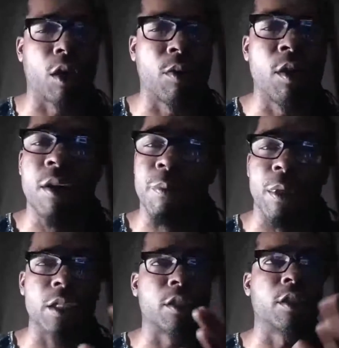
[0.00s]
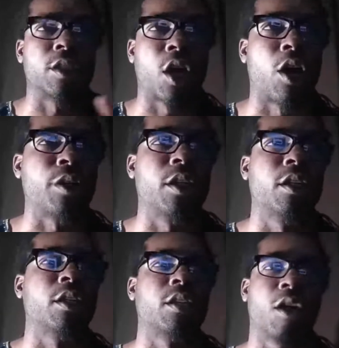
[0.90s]
though, but because y'all need
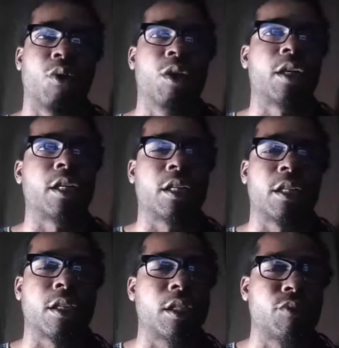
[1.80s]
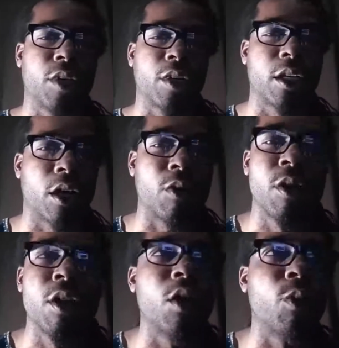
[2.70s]
to go look at his video
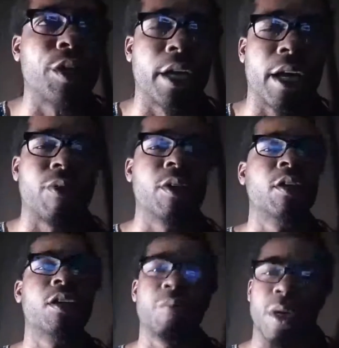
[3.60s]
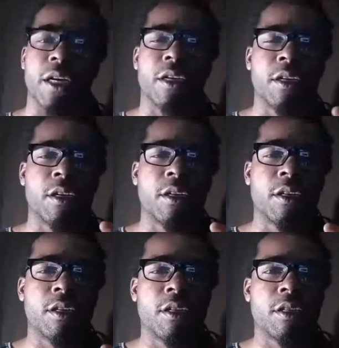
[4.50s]
or whatever. But
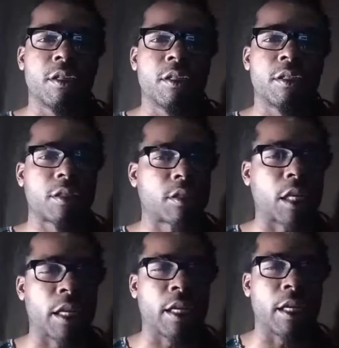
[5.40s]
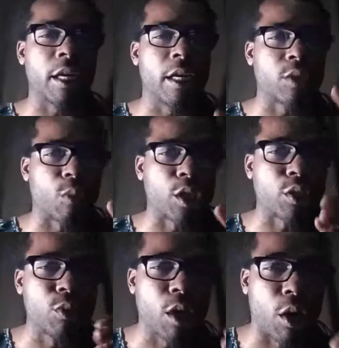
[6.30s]
thing is, once
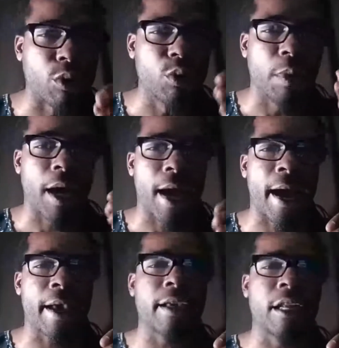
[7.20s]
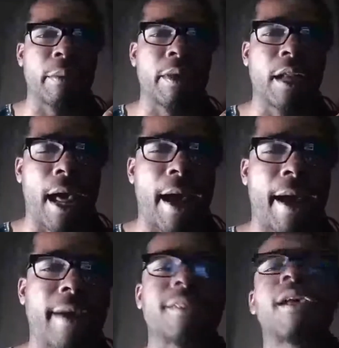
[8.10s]
you know you behind enemy
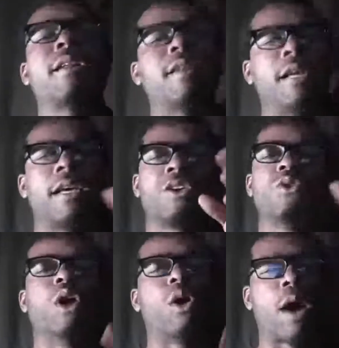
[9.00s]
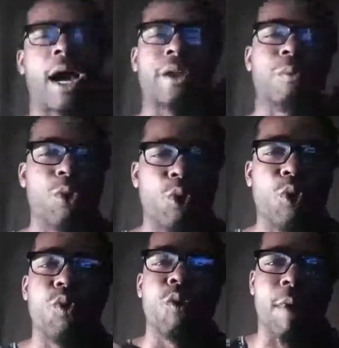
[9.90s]
lines, then you know how to
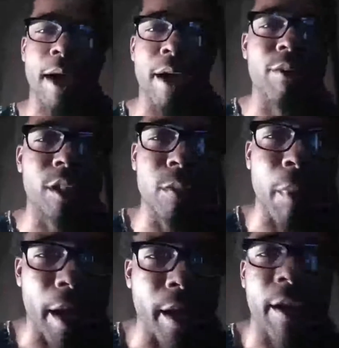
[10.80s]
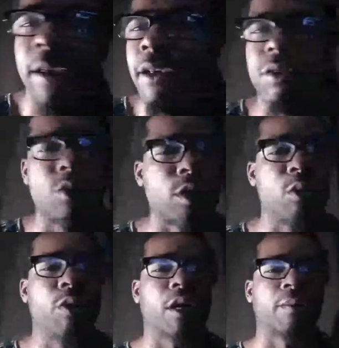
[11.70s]
move around this man. You see
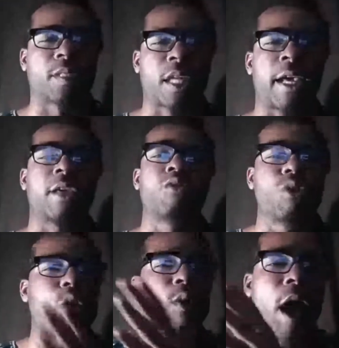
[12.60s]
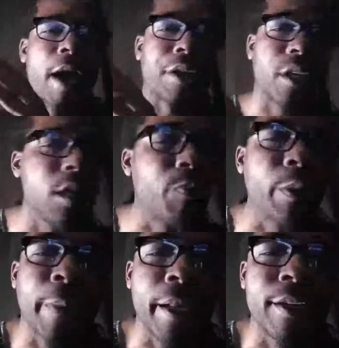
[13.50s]
what I'm saying? You know how to keep
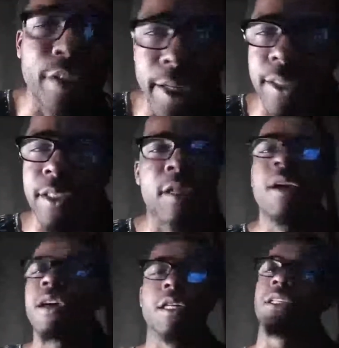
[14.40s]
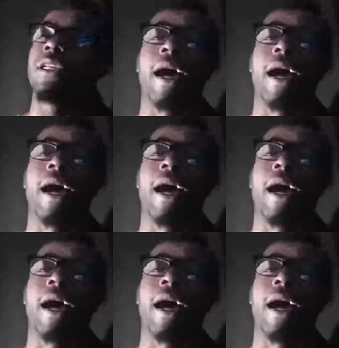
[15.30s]
him at a distance because he